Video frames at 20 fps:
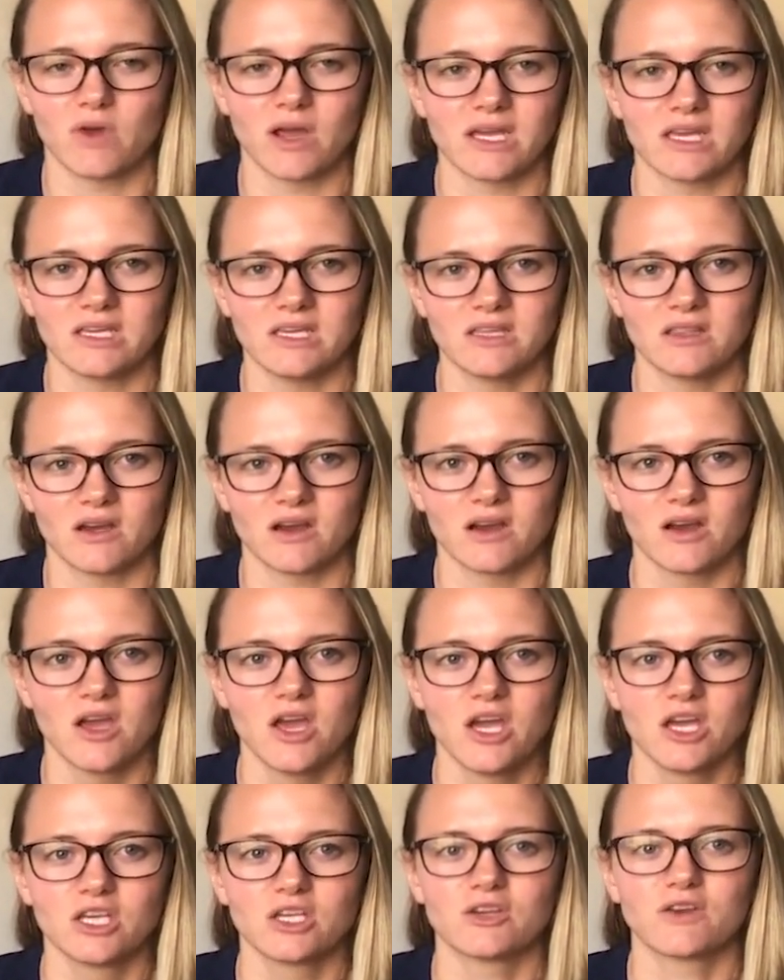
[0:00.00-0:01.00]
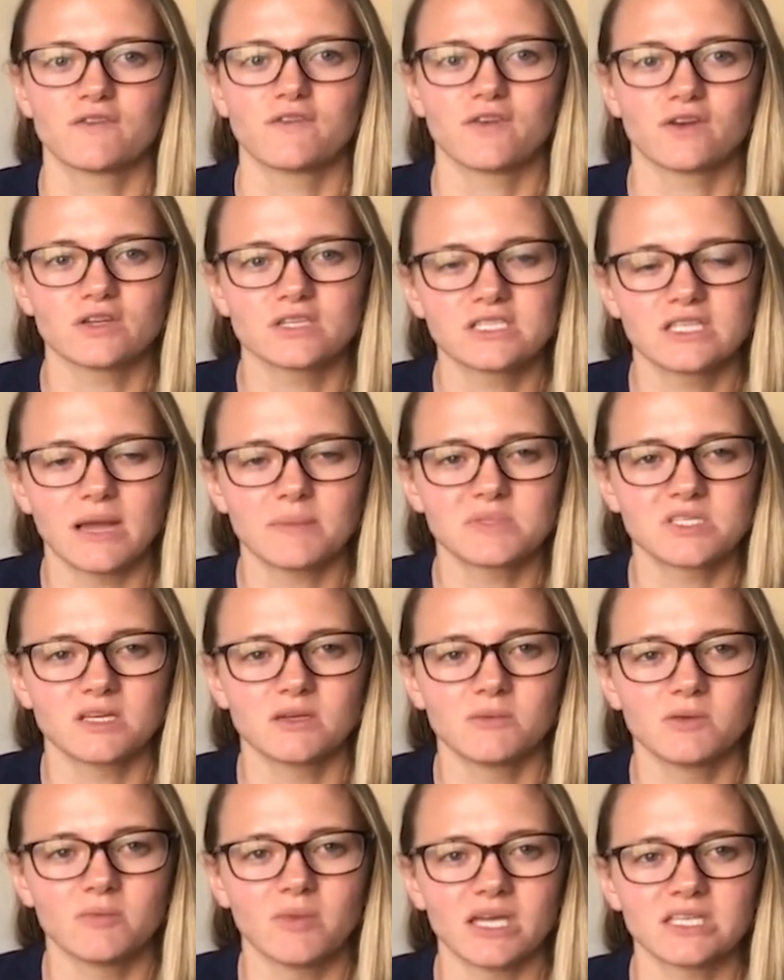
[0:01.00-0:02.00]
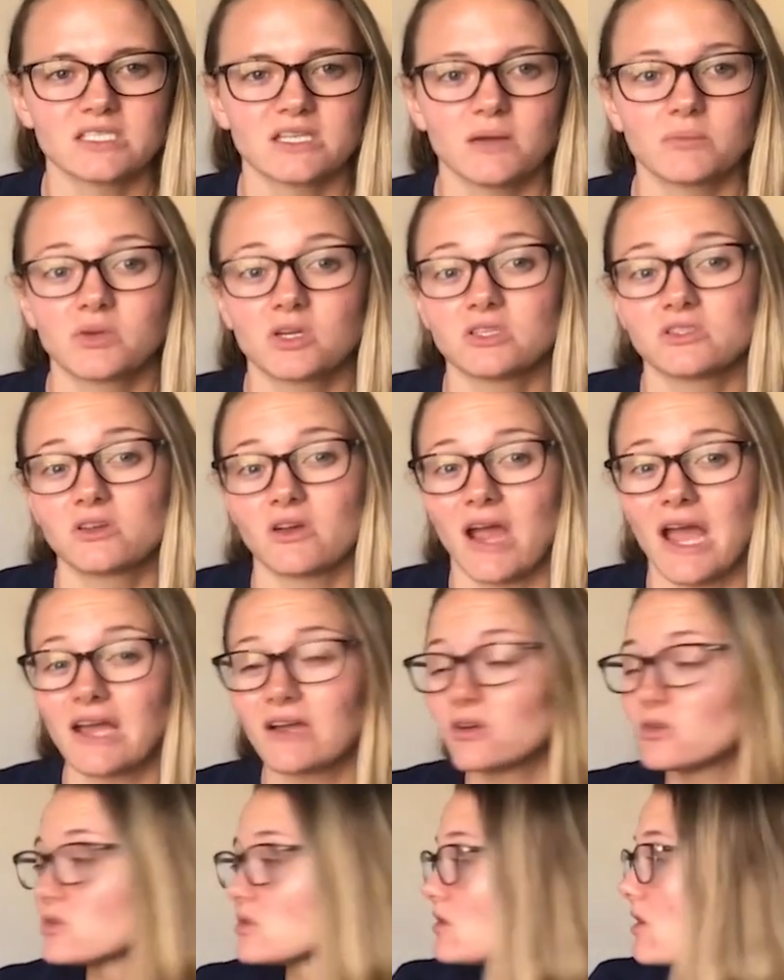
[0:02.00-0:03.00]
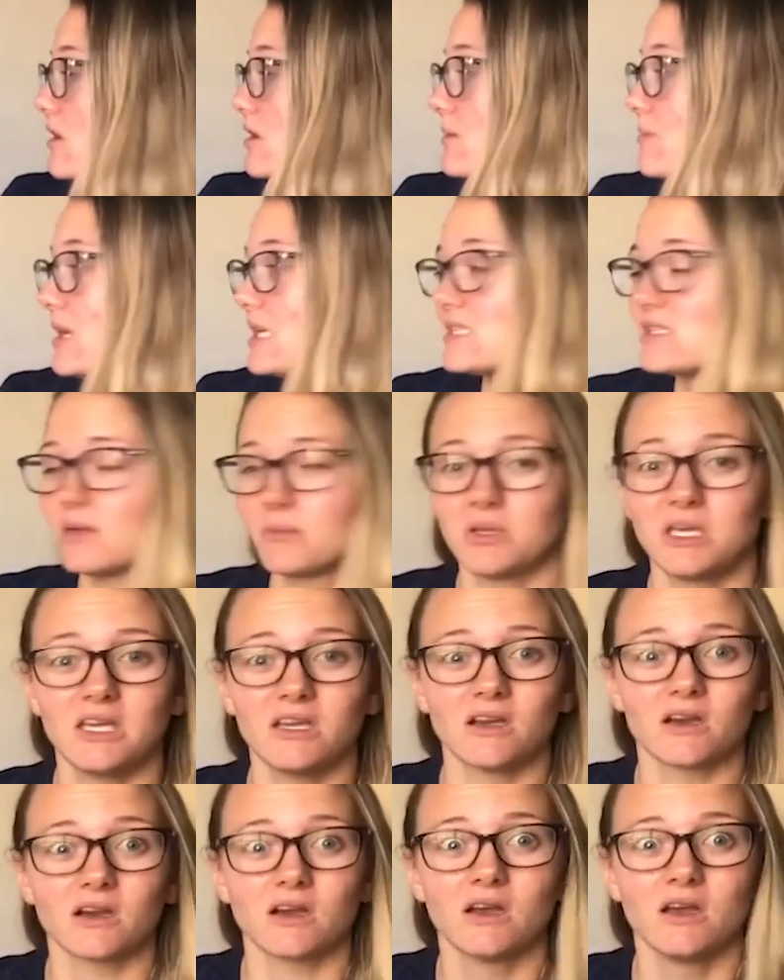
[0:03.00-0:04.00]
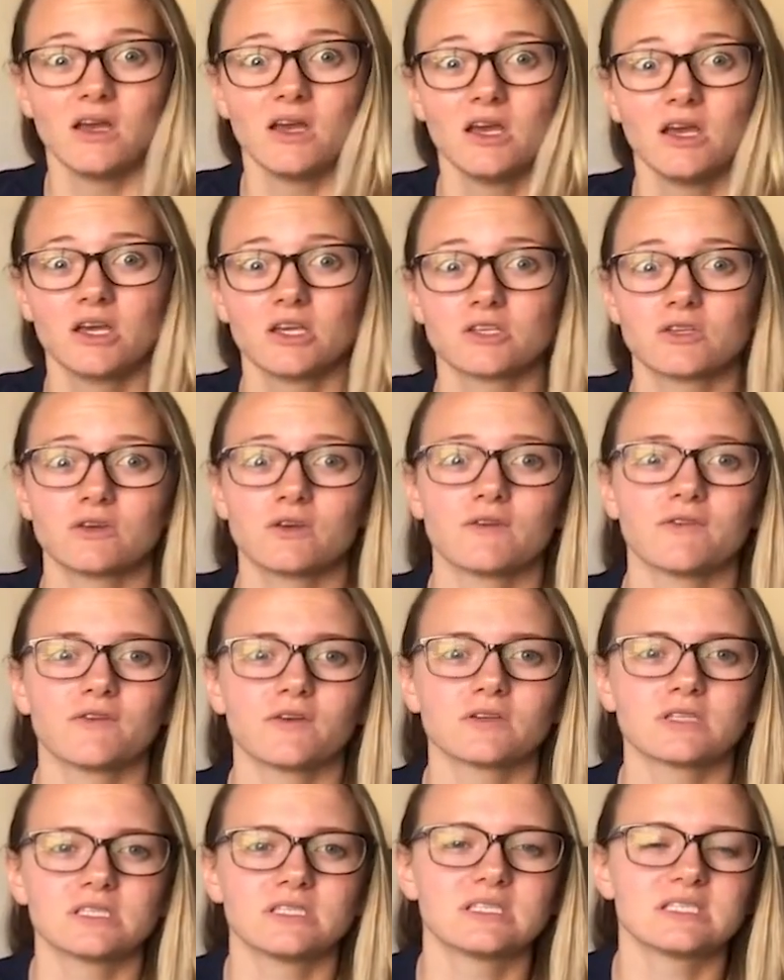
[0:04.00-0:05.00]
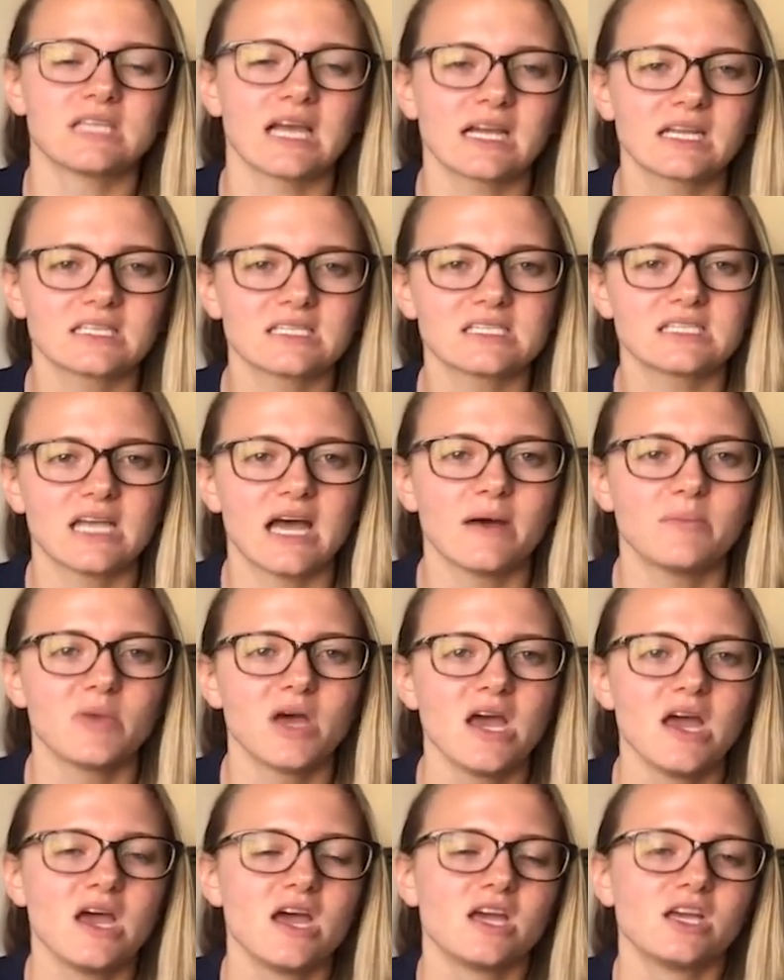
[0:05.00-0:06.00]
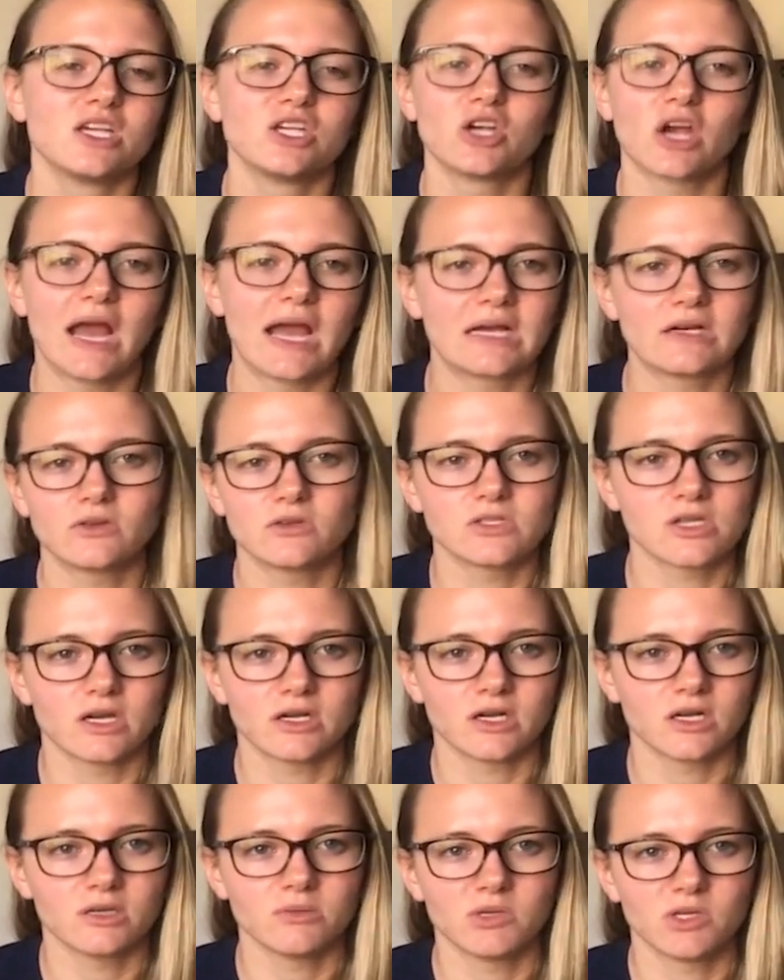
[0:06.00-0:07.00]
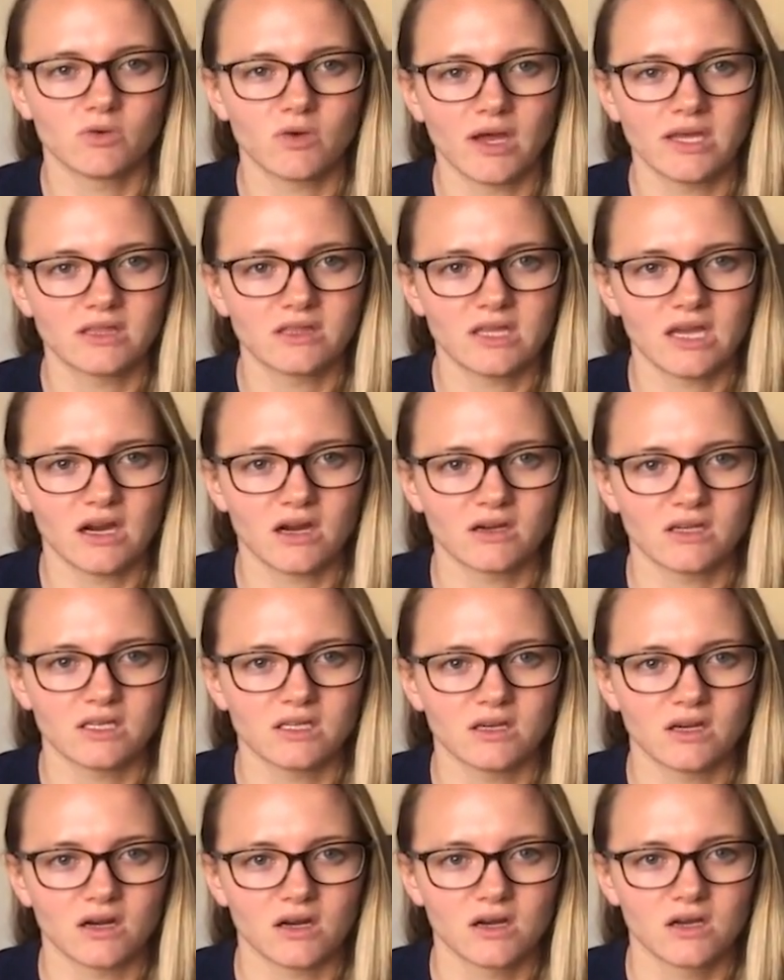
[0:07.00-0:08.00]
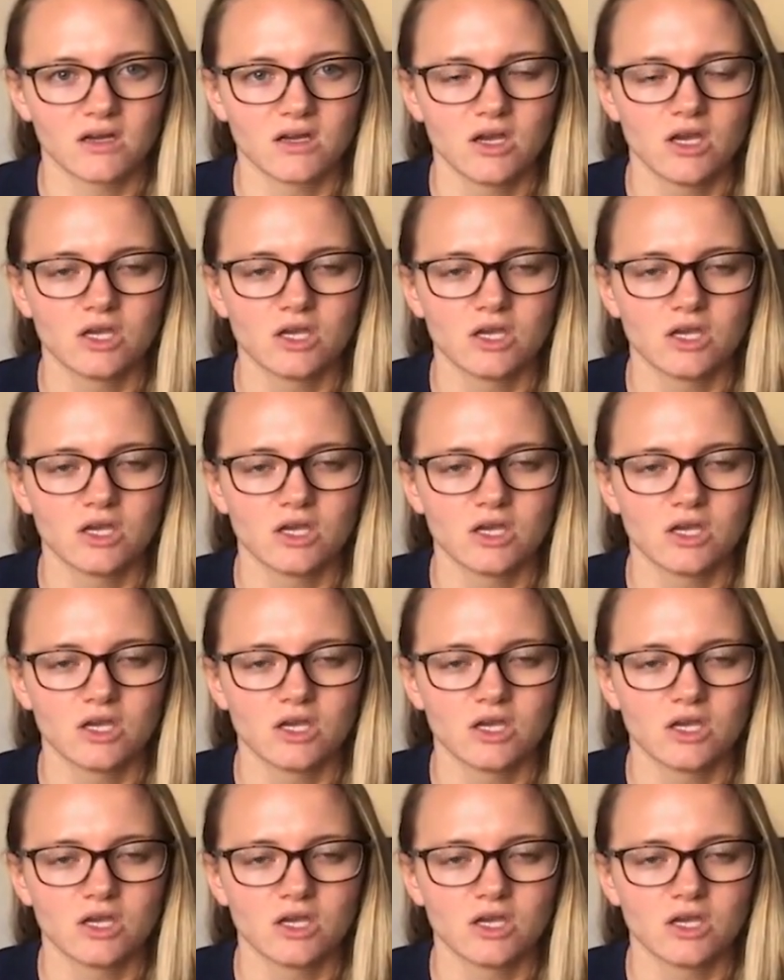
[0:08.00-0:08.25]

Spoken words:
be right either. Your first step's going to be messed up because your angles are already messed up here. So your first and second step, your angles aren't going to be right there either.